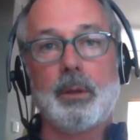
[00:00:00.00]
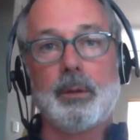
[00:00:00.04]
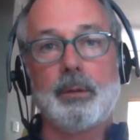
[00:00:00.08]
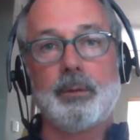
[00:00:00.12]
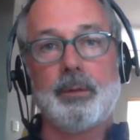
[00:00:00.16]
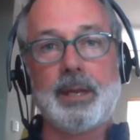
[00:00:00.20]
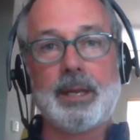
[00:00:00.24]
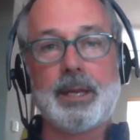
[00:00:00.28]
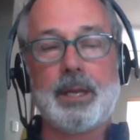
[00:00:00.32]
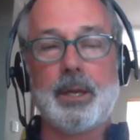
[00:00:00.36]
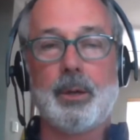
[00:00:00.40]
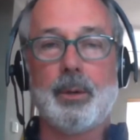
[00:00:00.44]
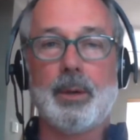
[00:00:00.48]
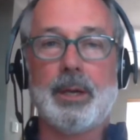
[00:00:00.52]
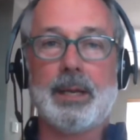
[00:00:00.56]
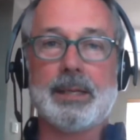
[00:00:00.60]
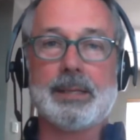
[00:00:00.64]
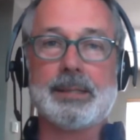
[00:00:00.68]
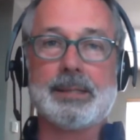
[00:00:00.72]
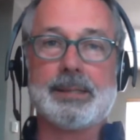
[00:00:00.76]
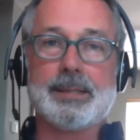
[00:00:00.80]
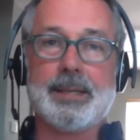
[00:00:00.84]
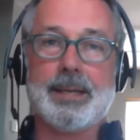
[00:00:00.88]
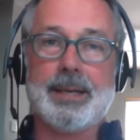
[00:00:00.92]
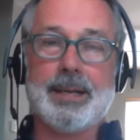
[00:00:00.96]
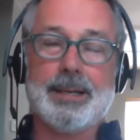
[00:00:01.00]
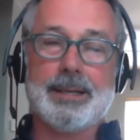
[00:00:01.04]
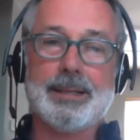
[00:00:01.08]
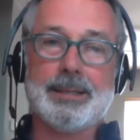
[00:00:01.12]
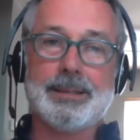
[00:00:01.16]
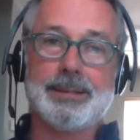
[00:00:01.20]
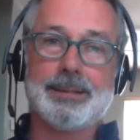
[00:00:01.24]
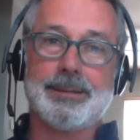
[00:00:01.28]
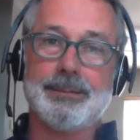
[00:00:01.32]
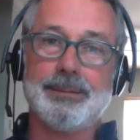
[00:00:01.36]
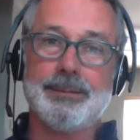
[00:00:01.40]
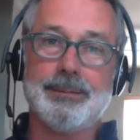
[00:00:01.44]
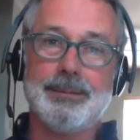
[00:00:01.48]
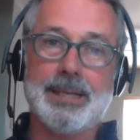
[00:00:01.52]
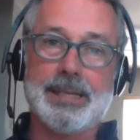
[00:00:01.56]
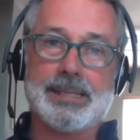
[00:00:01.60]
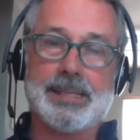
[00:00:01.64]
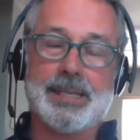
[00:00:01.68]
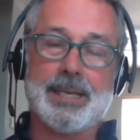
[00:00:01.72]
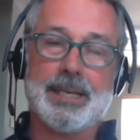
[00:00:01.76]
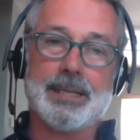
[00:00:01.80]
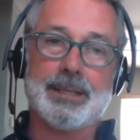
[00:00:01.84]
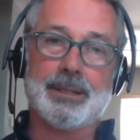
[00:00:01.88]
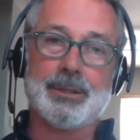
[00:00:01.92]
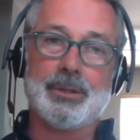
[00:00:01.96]
Thank you, Ellis. And
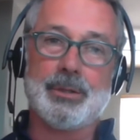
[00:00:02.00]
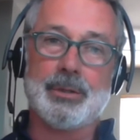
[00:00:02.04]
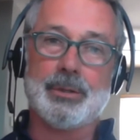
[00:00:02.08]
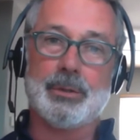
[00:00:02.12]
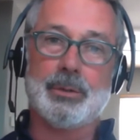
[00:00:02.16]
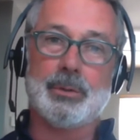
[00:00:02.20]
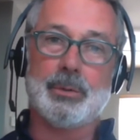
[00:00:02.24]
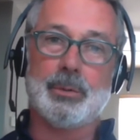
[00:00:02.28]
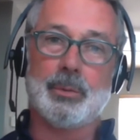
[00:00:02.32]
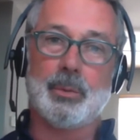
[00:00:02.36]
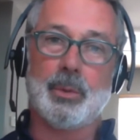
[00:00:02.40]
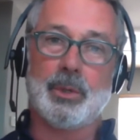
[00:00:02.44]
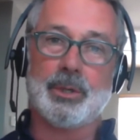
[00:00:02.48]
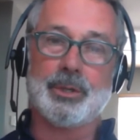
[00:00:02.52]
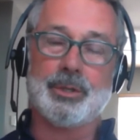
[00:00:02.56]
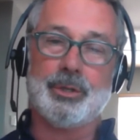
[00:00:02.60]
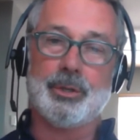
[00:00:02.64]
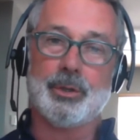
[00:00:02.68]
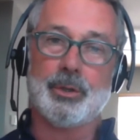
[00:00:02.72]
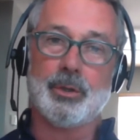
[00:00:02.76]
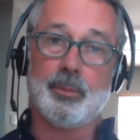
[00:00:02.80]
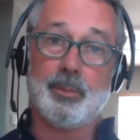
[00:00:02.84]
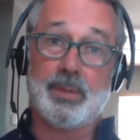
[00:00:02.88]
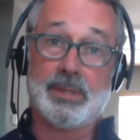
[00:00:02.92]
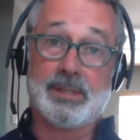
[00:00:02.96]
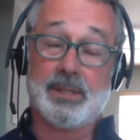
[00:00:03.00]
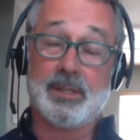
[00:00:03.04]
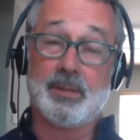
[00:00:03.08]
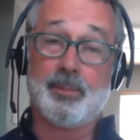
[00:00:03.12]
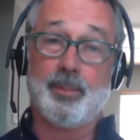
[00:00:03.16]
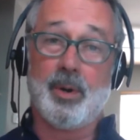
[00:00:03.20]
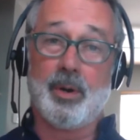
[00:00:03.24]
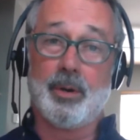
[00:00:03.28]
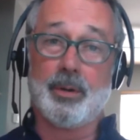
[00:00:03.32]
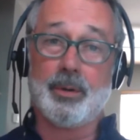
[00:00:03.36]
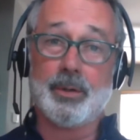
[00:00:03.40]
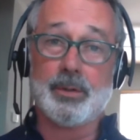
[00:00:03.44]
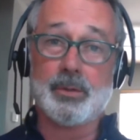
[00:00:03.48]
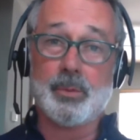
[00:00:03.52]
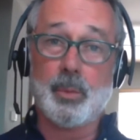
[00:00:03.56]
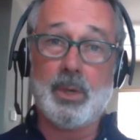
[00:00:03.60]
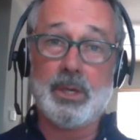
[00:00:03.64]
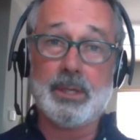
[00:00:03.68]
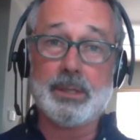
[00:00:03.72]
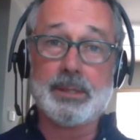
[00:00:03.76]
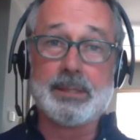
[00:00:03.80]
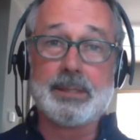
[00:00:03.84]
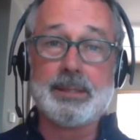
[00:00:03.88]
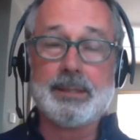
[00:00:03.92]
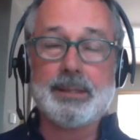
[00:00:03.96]
listening to what your business partners
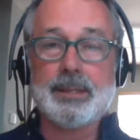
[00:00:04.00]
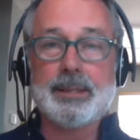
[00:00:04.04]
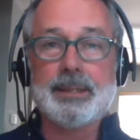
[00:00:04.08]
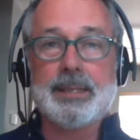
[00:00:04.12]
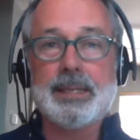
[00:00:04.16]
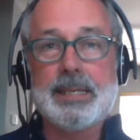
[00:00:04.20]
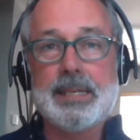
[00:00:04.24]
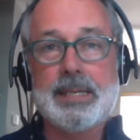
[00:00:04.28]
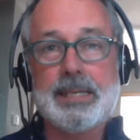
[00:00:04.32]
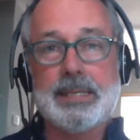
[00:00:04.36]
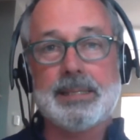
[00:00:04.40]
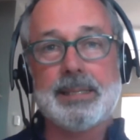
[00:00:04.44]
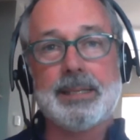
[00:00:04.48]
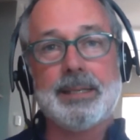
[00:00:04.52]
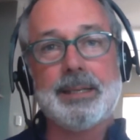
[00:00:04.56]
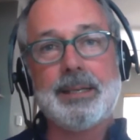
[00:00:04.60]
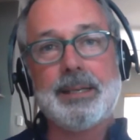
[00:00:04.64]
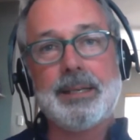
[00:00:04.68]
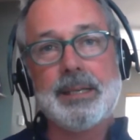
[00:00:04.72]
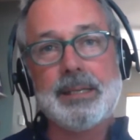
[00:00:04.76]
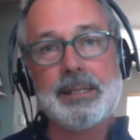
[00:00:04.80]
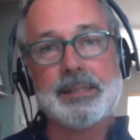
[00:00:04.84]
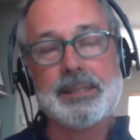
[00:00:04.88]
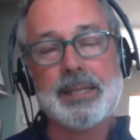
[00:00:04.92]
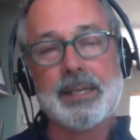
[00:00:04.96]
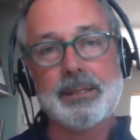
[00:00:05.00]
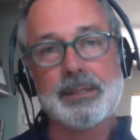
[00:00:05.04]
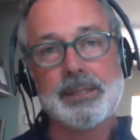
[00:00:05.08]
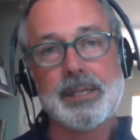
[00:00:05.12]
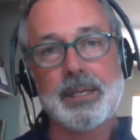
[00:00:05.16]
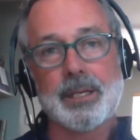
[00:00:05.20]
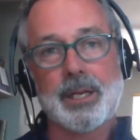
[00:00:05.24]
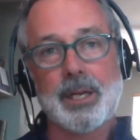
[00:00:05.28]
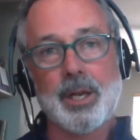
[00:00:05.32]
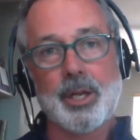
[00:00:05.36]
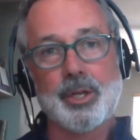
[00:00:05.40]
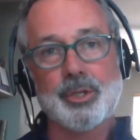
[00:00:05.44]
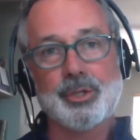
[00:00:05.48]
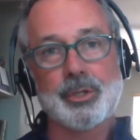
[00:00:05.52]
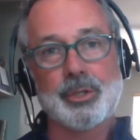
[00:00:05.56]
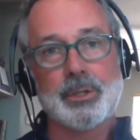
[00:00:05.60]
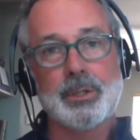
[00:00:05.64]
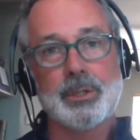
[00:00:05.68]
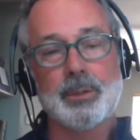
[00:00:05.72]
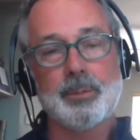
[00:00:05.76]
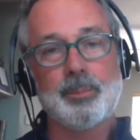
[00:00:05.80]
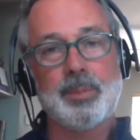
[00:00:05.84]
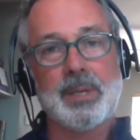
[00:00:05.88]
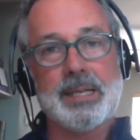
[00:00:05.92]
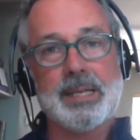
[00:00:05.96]
want and need sounds like a
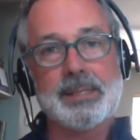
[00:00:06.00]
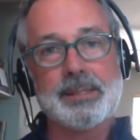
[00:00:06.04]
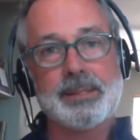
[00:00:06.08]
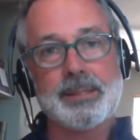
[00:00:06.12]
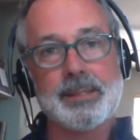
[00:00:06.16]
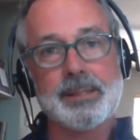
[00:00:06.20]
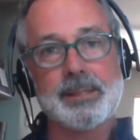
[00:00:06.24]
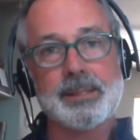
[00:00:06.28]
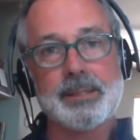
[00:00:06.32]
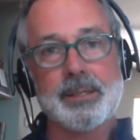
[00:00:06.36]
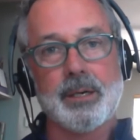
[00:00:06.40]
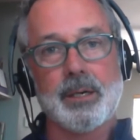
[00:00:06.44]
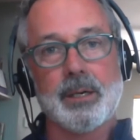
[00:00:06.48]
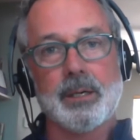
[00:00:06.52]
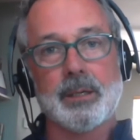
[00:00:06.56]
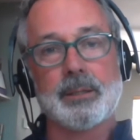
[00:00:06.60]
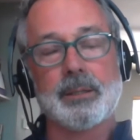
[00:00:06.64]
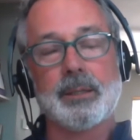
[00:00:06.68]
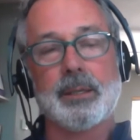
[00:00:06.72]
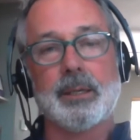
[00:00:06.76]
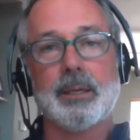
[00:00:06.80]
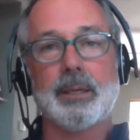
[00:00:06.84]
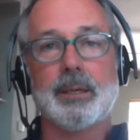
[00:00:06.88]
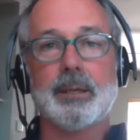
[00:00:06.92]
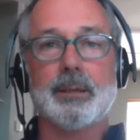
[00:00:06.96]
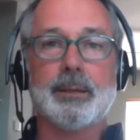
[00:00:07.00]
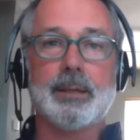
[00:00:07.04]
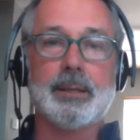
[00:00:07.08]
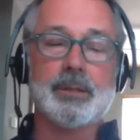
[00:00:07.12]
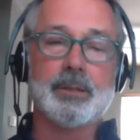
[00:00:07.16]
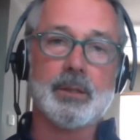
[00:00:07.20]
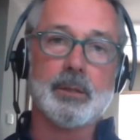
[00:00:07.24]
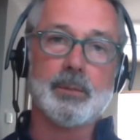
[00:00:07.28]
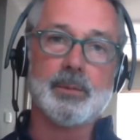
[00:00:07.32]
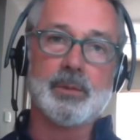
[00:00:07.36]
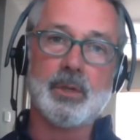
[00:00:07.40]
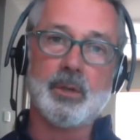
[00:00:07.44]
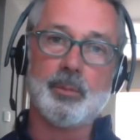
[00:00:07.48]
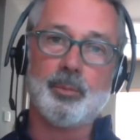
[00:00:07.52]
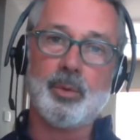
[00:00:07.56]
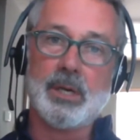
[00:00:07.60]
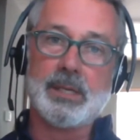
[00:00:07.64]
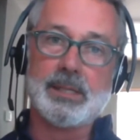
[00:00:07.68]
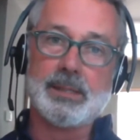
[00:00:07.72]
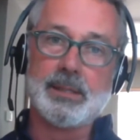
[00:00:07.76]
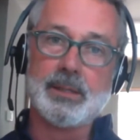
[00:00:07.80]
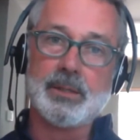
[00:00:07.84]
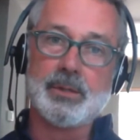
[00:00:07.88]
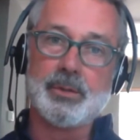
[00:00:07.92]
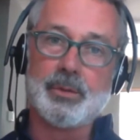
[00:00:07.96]
logical place to start in terms of your
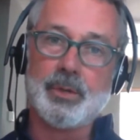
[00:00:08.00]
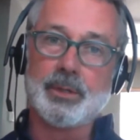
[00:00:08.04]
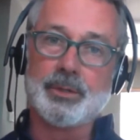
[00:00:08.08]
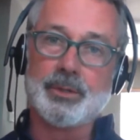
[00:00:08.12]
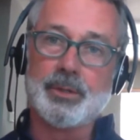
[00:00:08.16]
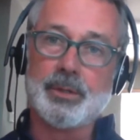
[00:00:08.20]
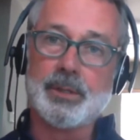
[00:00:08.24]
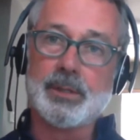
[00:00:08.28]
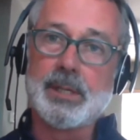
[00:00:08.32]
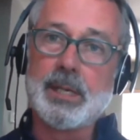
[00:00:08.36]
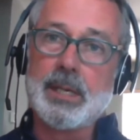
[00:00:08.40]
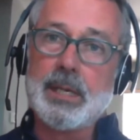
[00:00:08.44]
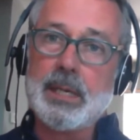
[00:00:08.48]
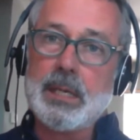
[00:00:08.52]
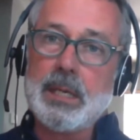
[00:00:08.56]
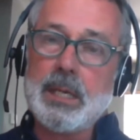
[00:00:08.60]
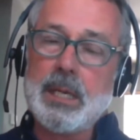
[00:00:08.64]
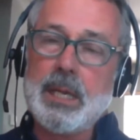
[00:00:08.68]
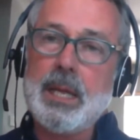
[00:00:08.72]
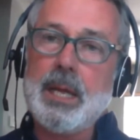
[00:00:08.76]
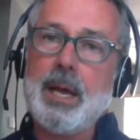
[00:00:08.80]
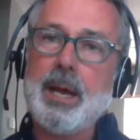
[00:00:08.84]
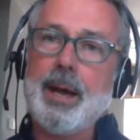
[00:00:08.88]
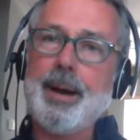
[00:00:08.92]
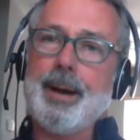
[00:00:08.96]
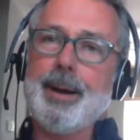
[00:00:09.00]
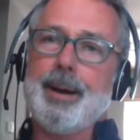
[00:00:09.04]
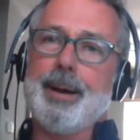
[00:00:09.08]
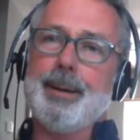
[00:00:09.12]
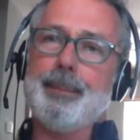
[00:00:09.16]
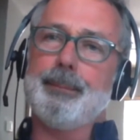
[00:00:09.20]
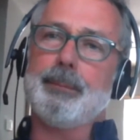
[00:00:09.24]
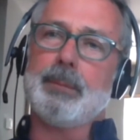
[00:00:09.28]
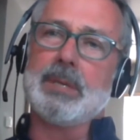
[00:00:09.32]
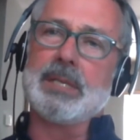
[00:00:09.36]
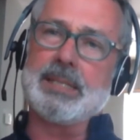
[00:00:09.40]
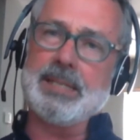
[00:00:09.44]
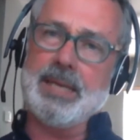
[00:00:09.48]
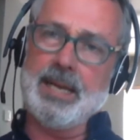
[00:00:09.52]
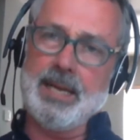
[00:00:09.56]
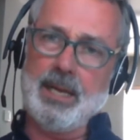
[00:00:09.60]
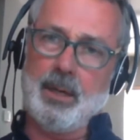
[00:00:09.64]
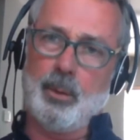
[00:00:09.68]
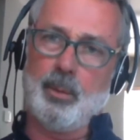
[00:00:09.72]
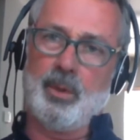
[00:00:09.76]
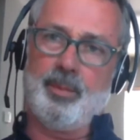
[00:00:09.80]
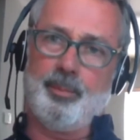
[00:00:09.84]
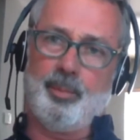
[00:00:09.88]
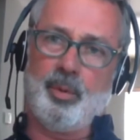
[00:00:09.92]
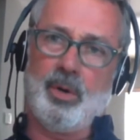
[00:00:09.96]
pricing structures. Staying
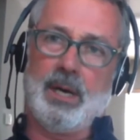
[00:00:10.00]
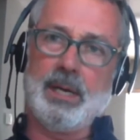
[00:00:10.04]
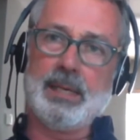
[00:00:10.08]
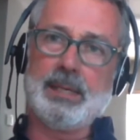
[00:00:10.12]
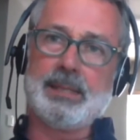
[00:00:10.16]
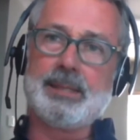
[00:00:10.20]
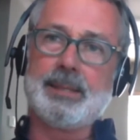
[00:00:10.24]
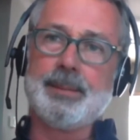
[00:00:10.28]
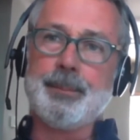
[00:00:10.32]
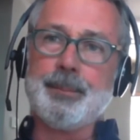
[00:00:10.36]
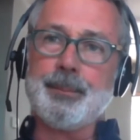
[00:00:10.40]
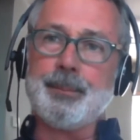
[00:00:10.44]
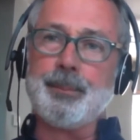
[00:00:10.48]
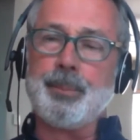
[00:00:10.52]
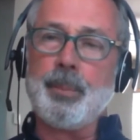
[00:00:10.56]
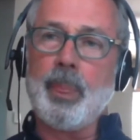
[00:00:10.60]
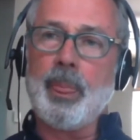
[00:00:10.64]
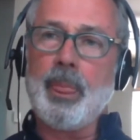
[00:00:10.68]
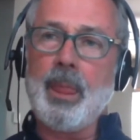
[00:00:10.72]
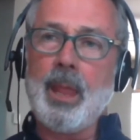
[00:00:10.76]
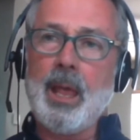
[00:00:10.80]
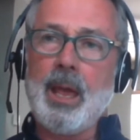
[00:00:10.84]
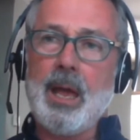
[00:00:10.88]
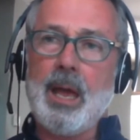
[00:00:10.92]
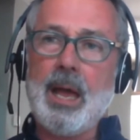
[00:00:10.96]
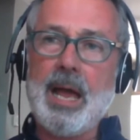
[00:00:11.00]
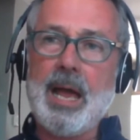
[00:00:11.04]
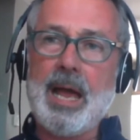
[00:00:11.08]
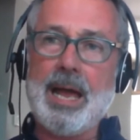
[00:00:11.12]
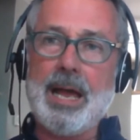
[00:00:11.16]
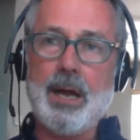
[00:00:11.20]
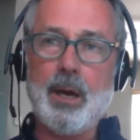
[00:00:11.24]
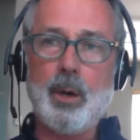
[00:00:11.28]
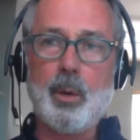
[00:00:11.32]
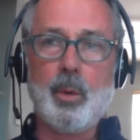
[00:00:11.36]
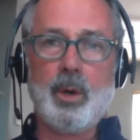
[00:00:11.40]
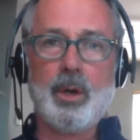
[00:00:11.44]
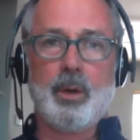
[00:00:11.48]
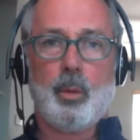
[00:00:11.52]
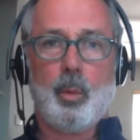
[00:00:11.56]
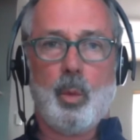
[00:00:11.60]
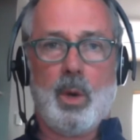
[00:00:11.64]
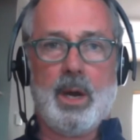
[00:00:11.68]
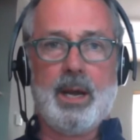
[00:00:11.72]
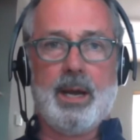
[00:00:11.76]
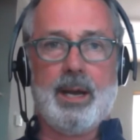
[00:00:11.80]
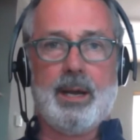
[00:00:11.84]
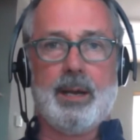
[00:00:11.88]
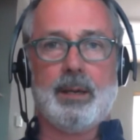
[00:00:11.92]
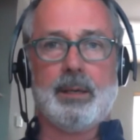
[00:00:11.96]
with price, how and
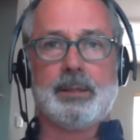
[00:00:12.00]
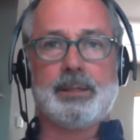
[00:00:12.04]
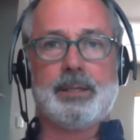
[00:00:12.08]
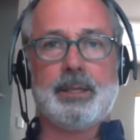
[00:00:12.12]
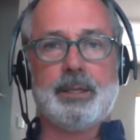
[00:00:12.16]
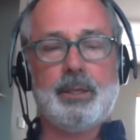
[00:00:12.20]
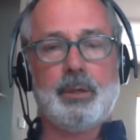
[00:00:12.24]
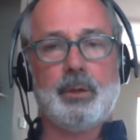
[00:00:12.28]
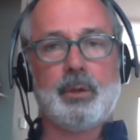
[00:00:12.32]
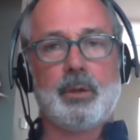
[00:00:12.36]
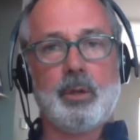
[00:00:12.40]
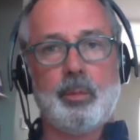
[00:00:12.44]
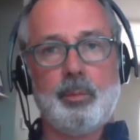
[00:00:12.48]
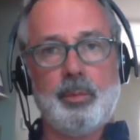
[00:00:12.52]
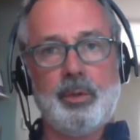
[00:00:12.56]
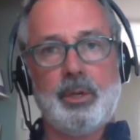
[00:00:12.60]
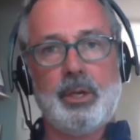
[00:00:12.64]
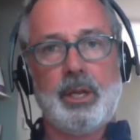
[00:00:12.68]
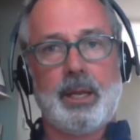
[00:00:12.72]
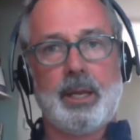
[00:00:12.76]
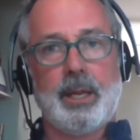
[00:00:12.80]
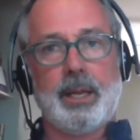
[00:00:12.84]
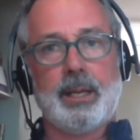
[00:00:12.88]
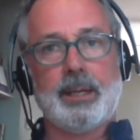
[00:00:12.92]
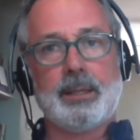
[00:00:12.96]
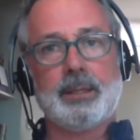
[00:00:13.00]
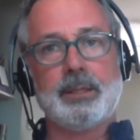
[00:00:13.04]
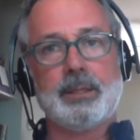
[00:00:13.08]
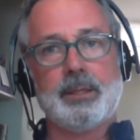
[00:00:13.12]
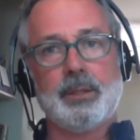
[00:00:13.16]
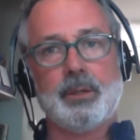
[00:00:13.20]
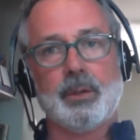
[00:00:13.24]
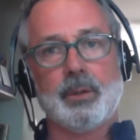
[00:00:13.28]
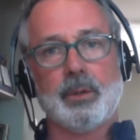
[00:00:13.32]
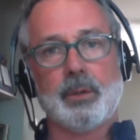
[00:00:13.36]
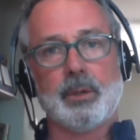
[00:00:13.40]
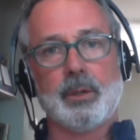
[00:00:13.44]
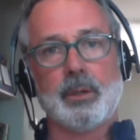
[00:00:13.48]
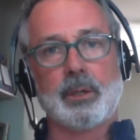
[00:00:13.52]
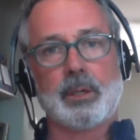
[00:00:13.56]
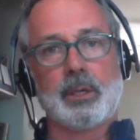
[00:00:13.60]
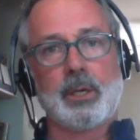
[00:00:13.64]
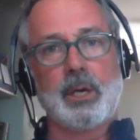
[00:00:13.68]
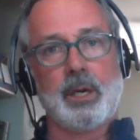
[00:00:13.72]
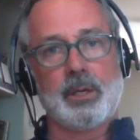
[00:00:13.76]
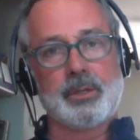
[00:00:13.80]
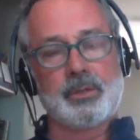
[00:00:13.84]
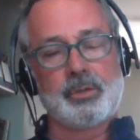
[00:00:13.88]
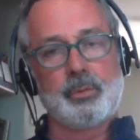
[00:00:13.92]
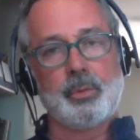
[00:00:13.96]
where do you communicate your
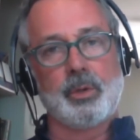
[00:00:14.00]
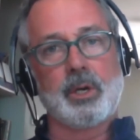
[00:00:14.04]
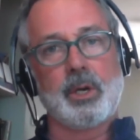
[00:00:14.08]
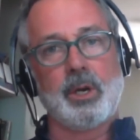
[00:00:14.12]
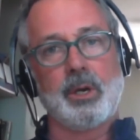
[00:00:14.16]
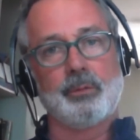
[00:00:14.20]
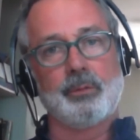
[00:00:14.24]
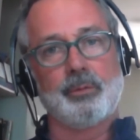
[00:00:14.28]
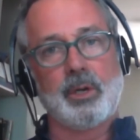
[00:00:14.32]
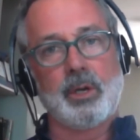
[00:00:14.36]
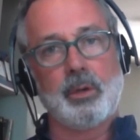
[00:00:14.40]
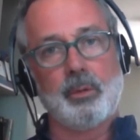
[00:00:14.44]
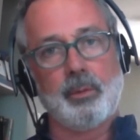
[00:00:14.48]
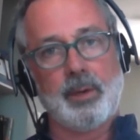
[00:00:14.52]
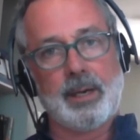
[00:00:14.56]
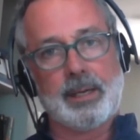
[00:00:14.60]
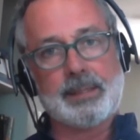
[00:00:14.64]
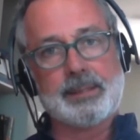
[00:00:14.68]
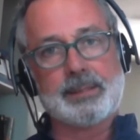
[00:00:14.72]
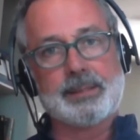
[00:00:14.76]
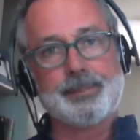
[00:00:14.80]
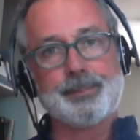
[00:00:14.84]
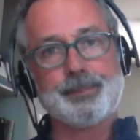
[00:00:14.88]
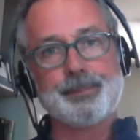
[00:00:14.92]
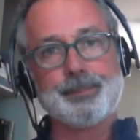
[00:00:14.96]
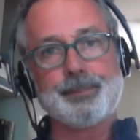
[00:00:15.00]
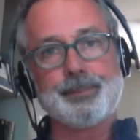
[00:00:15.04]
cost recovery rates?